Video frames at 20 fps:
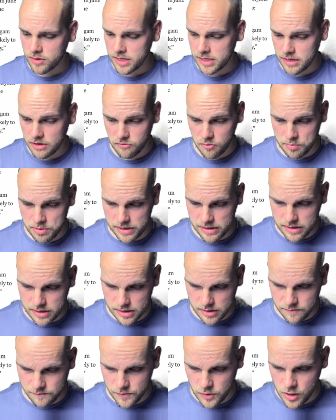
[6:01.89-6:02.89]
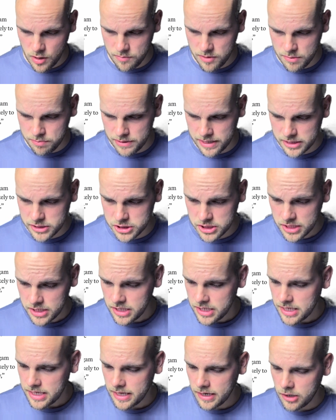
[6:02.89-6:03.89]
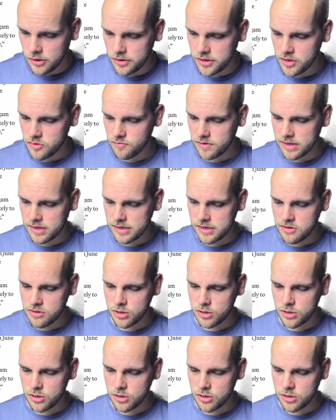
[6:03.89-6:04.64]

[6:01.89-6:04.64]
He has repeatedly affirmed this pledge, including as recently as